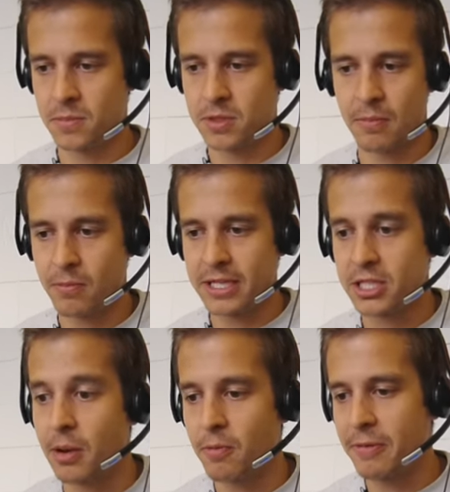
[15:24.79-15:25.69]
some, in
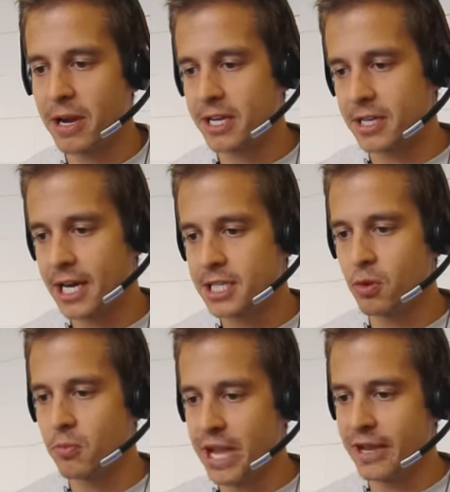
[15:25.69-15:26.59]
some way
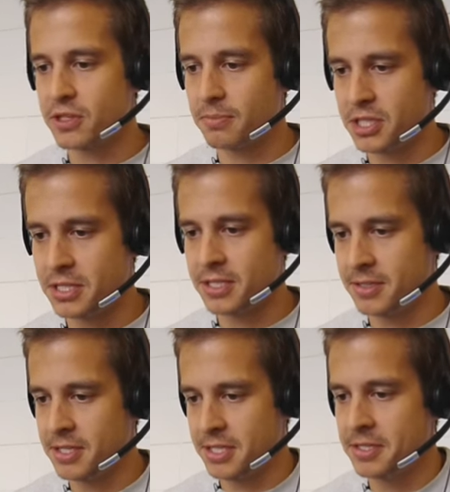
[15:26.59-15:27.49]
recognizable, we have some
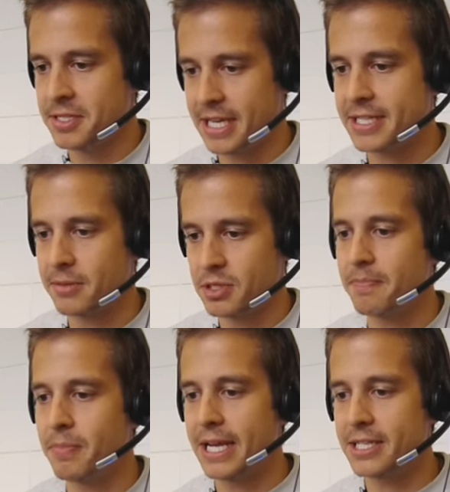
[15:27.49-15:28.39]
systems
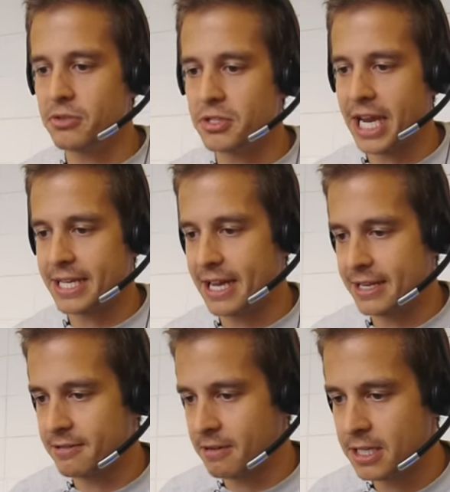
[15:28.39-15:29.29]
in place to check
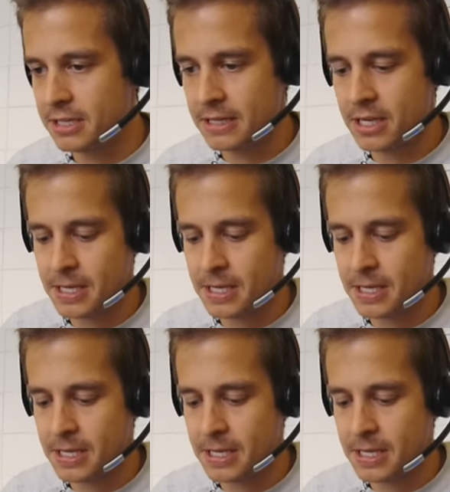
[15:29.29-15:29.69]
that, right?